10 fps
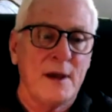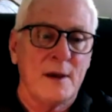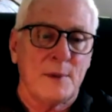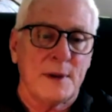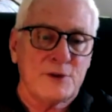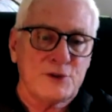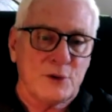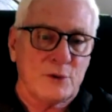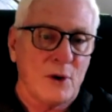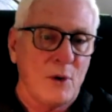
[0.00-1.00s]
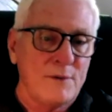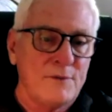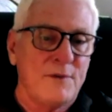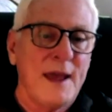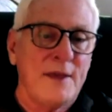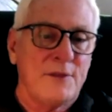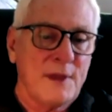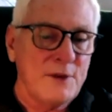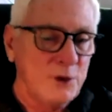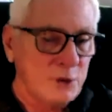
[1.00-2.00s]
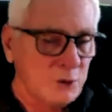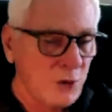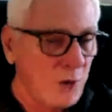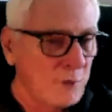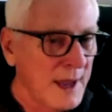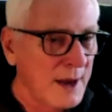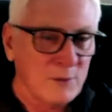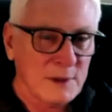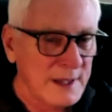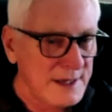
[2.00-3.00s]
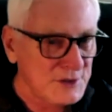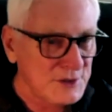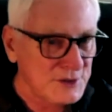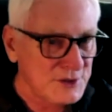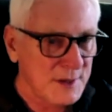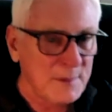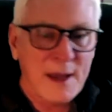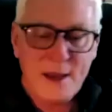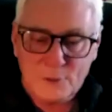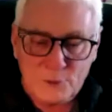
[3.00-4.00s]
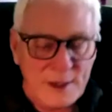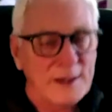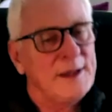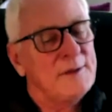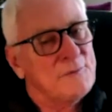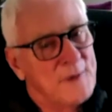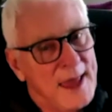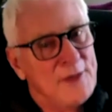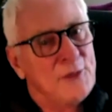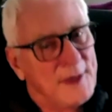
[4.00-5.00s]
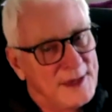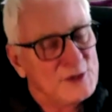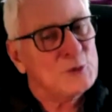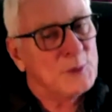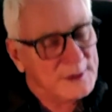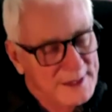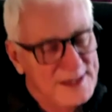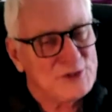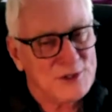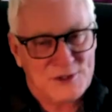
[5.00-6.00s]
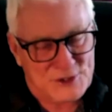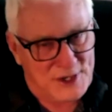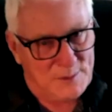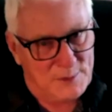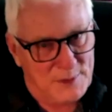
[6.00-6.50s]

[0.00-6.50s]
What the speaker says: But as you grow in faith and you grow in that relationship, really faith is relationship.